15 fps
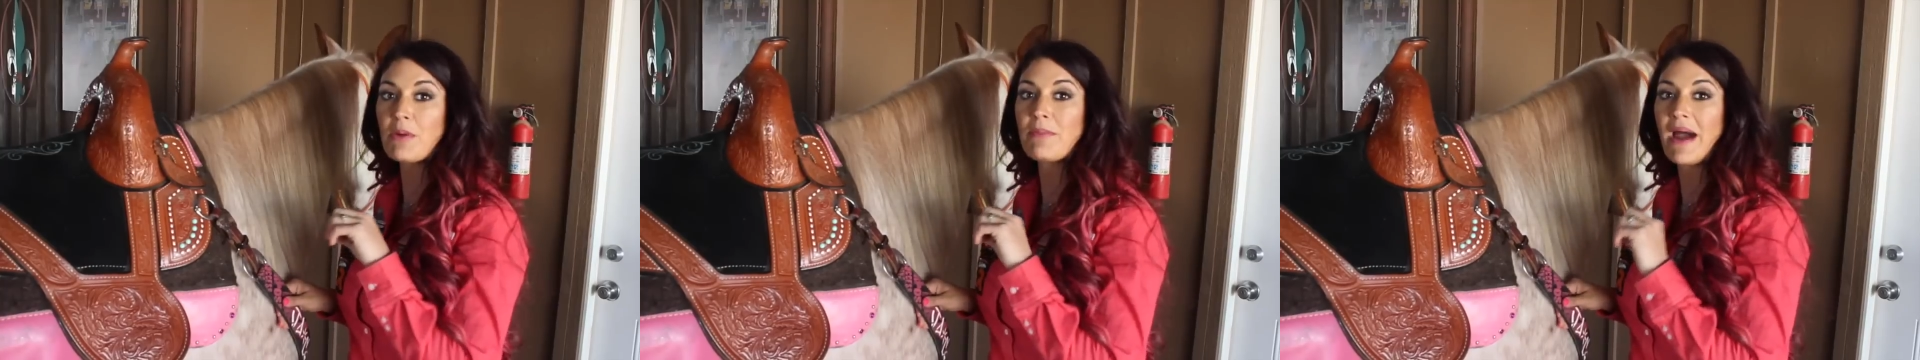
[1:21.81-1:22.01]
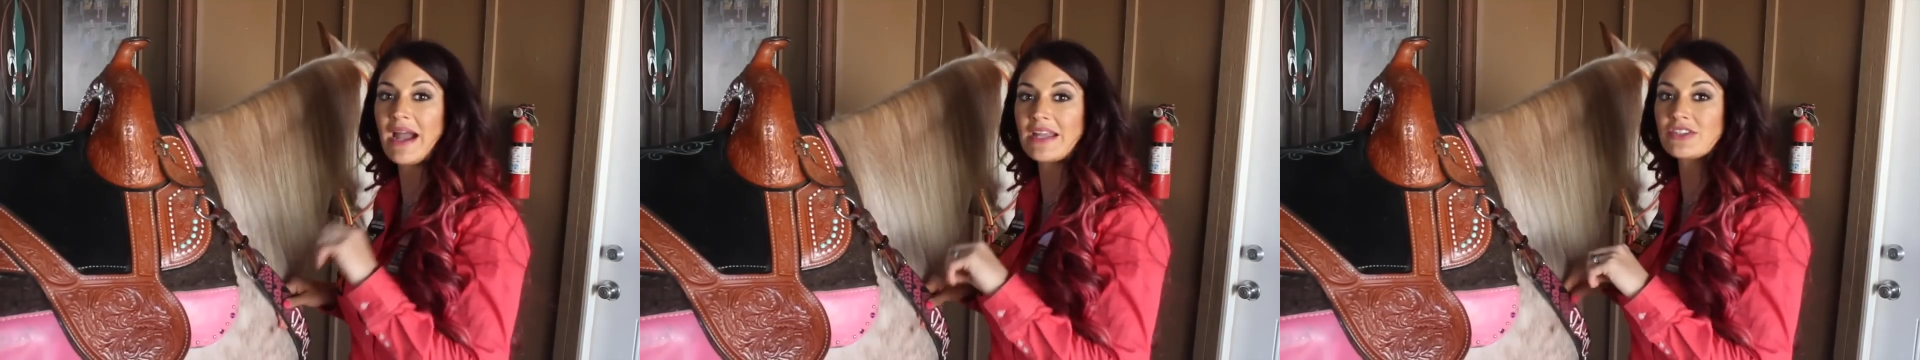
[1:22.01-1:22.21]

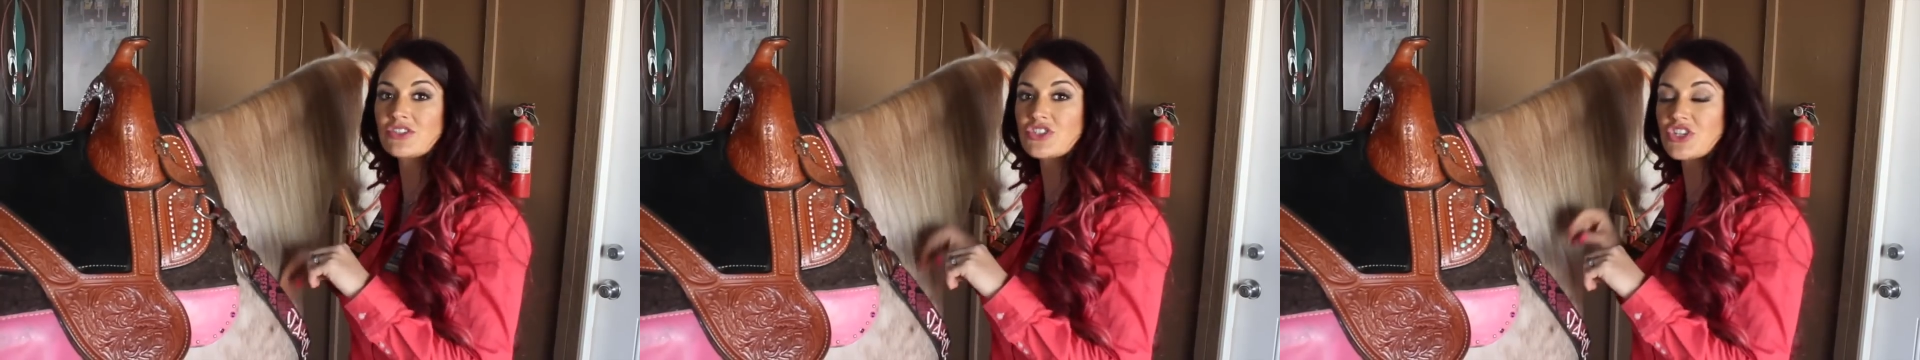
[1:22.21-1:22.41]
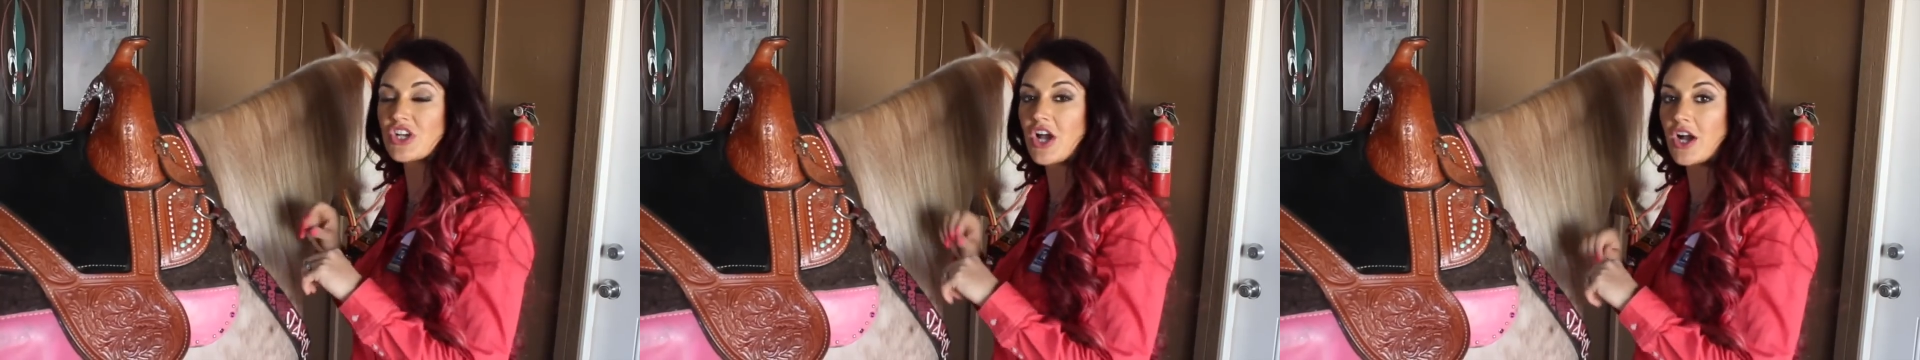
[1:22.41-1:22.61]
put behind
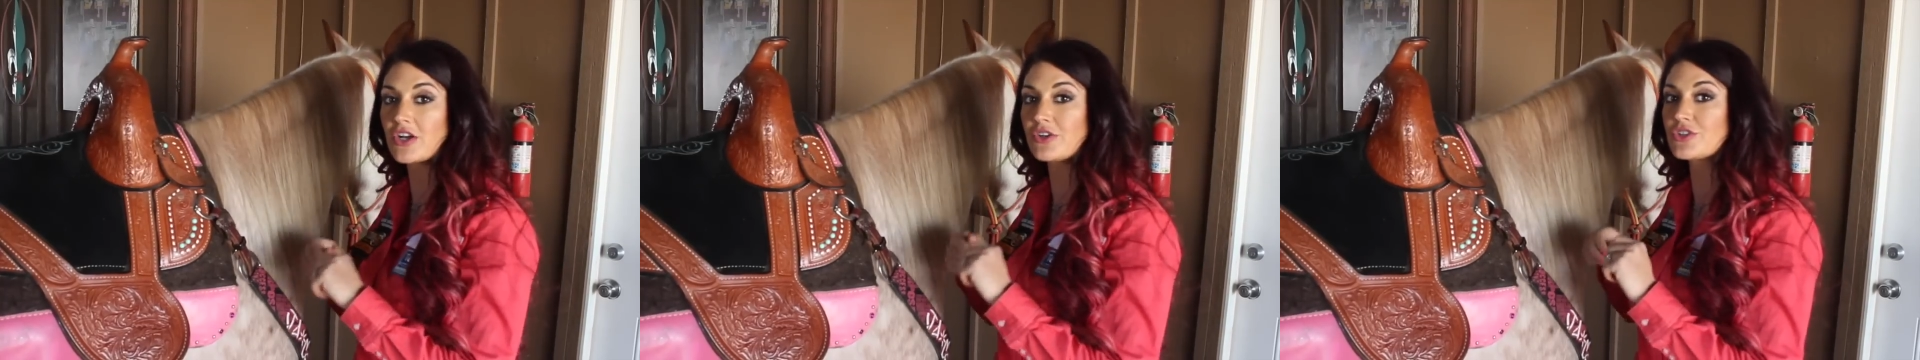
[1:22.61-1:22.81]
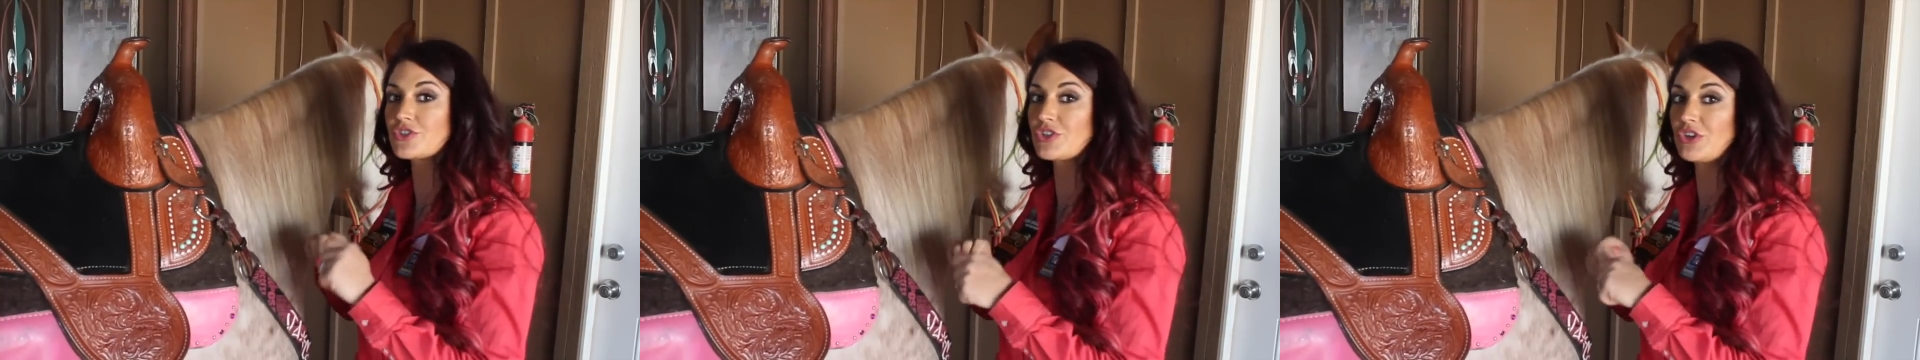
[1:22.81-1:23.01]
your
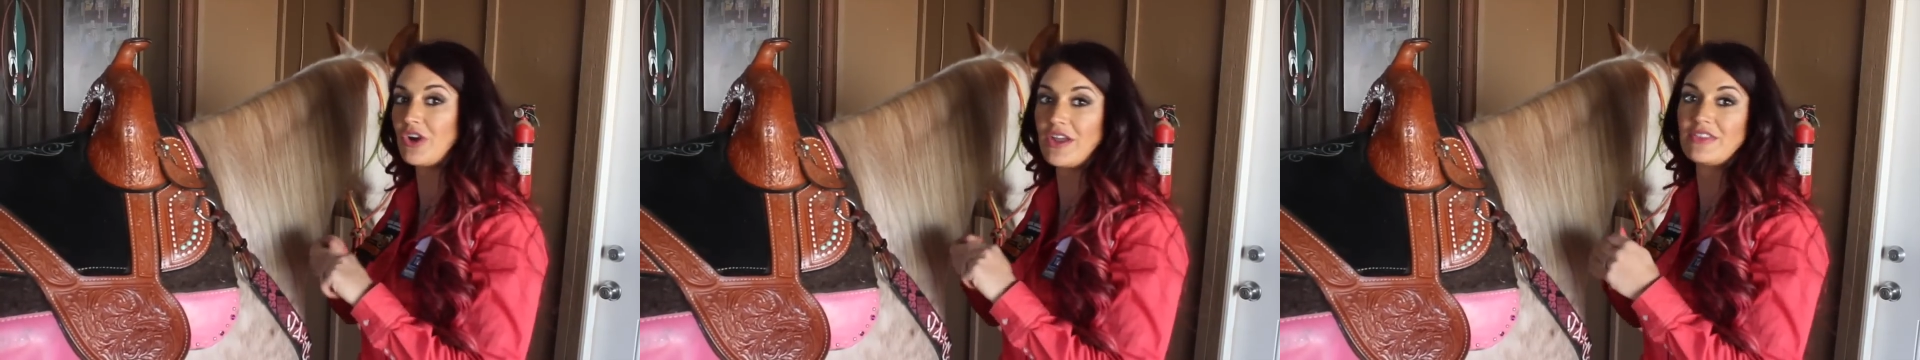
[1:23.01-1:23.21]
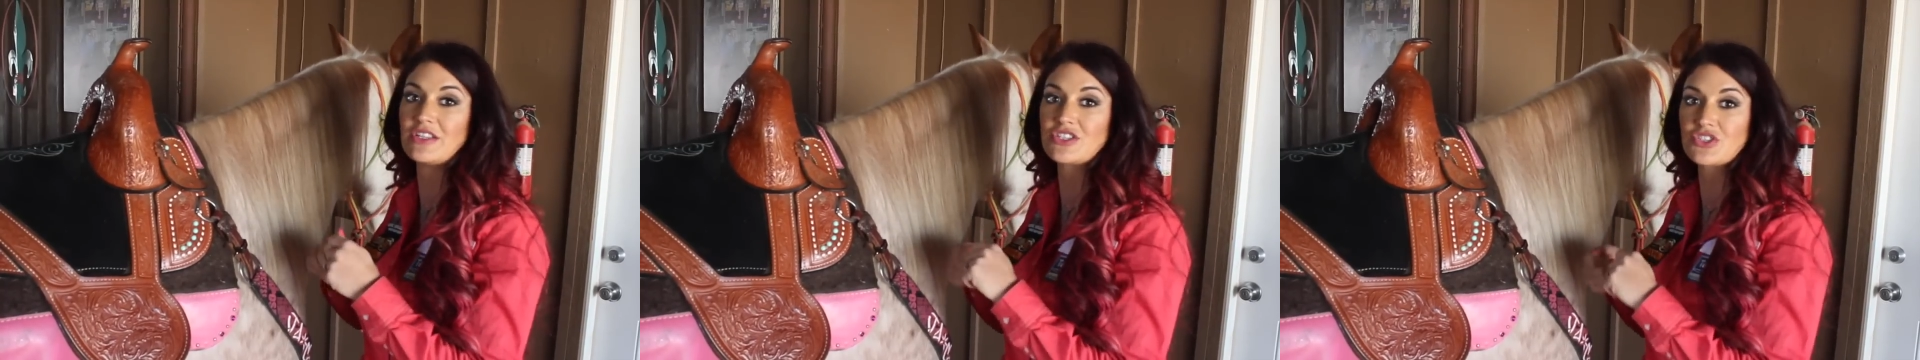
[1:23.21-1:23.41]
Chicago screw
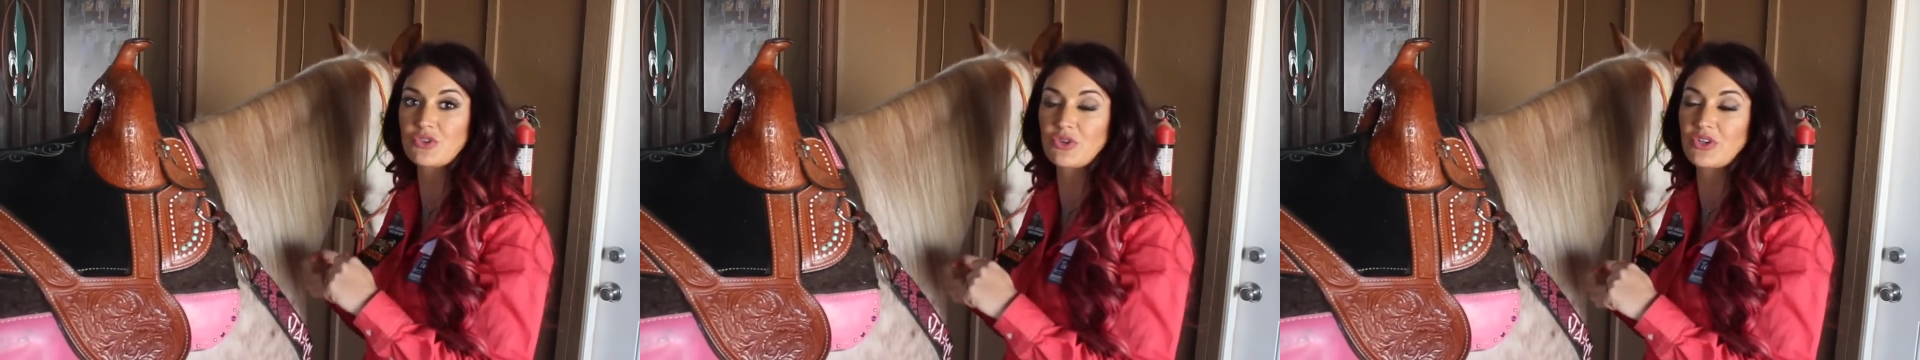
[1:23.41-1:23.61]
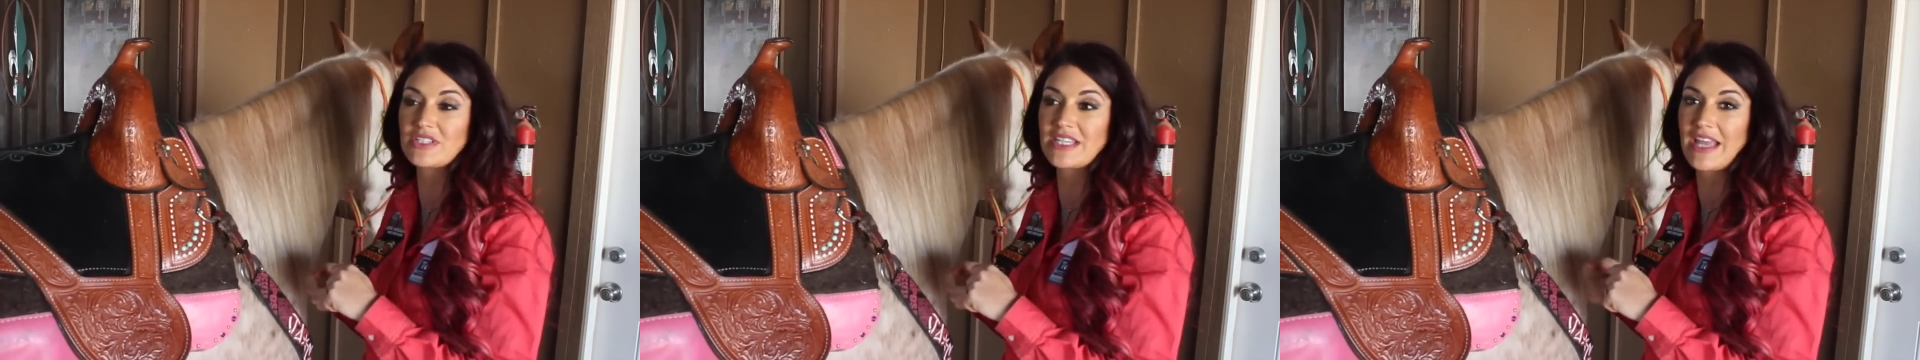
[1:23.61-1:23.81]
and then
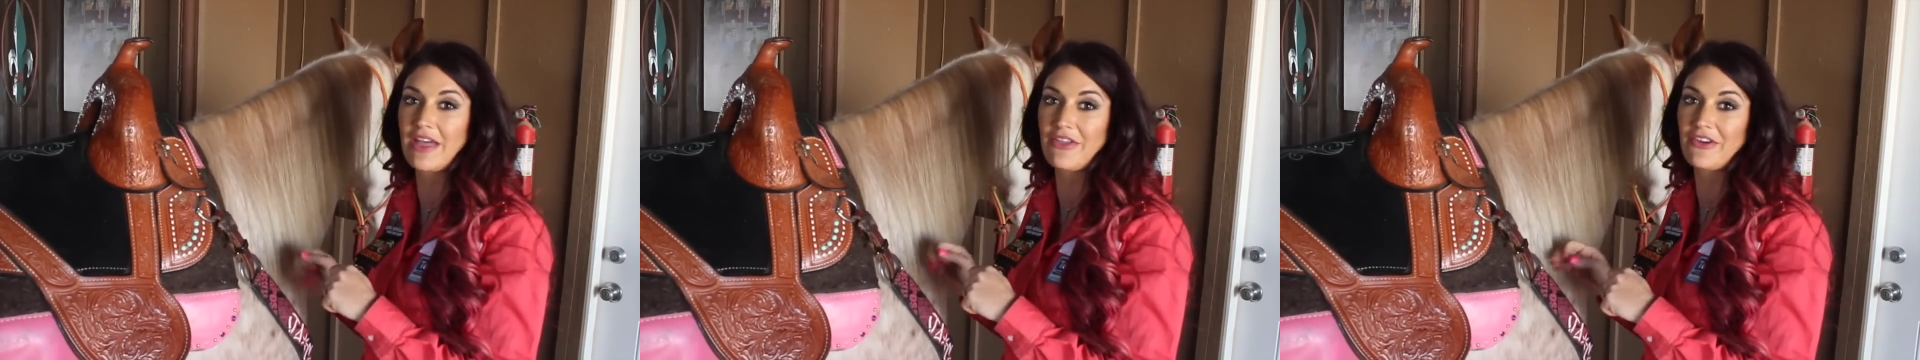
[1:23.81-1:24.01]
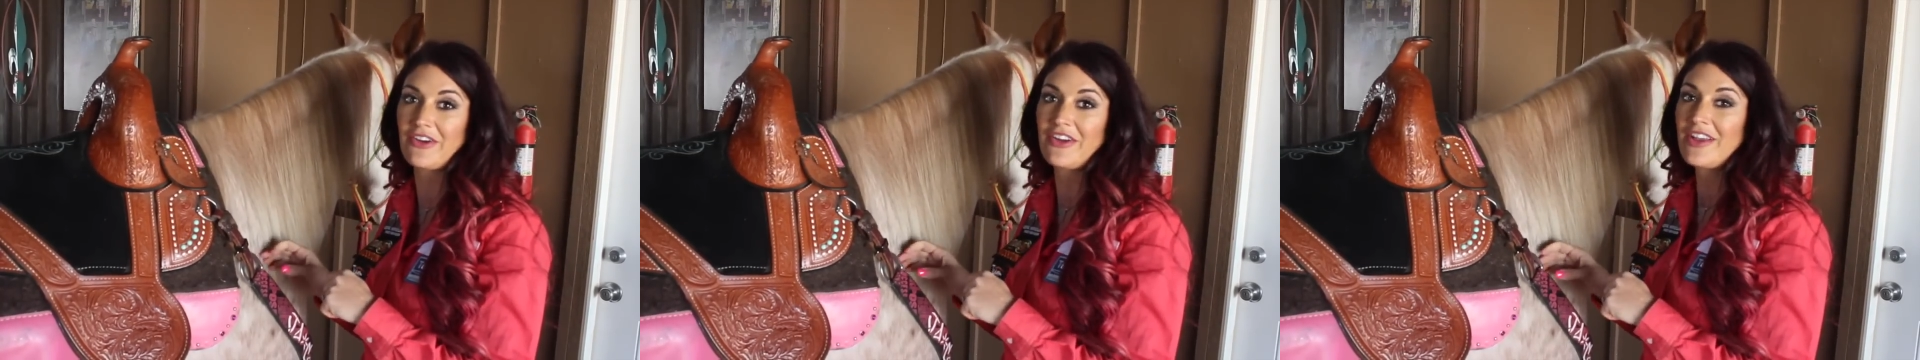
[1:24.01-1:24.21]
screw it
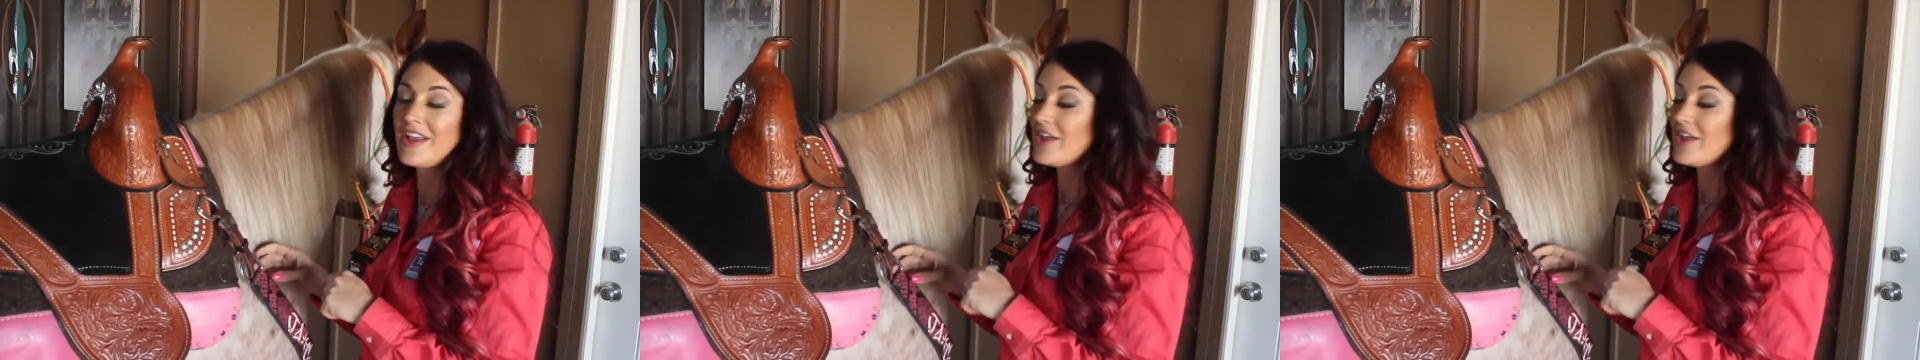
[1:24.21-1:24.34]
together.